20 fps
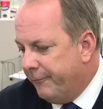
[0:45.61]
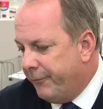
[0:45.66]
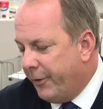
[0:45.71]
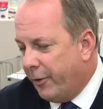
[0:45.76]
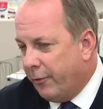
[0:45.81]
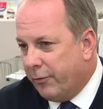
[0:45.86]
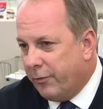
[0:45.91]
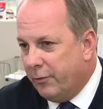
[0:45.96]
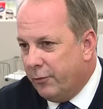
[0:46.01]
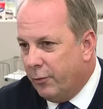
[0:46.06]

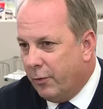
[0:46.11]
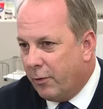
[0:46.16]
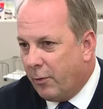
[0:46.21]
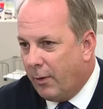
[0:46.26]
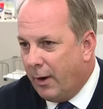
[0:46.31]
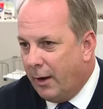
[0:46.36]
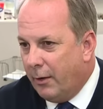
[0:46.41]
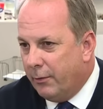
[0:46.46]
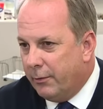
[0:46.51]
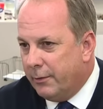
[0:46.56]
fires into a
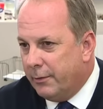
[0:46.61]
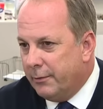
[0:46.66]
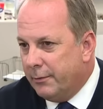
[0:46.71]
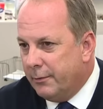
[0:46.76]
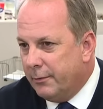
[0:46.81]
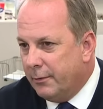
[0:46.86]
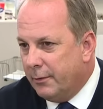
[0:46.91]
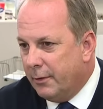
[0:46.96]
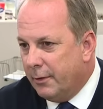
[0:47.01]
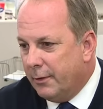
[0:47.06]
crowd,
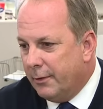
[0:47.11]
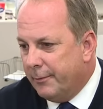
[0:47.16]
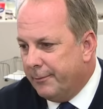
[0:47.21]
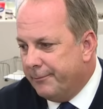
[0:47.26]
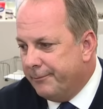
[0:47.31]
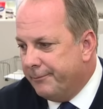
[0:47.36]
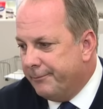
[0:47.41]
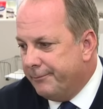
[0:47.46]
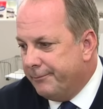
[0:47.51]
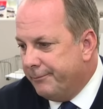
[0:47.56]

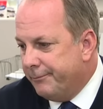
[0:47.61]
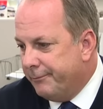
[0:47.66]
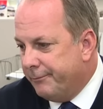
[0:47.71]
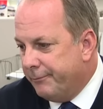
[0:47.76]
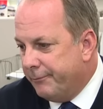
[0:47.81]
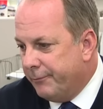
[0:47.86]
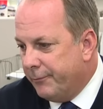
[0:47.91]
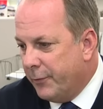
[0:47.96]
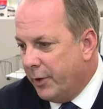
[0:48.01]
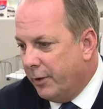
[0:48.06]
um,
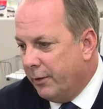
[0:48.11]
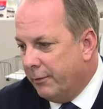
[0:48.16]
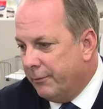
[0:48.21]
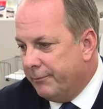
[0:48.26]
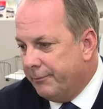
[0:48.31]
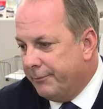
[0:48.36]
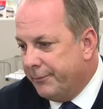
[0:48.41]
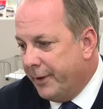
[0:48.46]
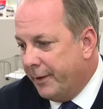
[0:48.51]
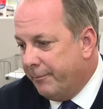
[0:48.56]
you know,
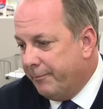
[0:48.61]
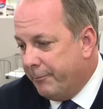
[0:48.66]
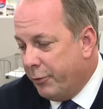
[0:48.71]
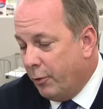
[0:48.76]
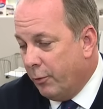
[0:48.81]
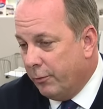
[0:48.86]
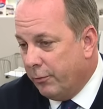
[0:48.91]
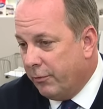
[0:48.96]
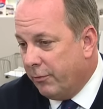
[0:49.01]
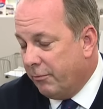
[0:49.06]
they
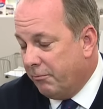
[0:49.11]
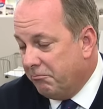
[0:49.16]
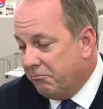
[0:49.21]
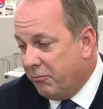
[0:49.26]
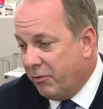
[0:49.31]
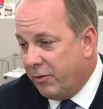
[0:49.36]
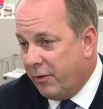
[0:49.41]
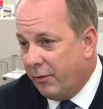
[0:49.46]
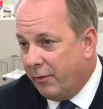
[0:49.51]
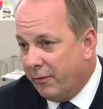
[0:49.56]
pose
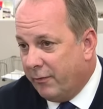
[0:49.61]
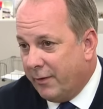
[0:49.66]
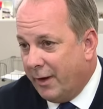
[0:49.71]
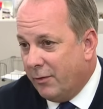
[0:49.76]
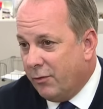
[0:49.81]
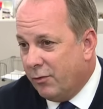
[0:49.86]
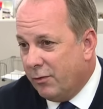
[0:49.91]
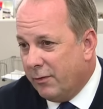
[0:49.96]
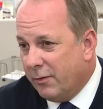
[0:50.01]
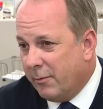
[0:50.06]
serious
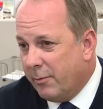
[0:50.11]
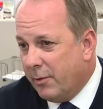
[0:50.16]
danger to the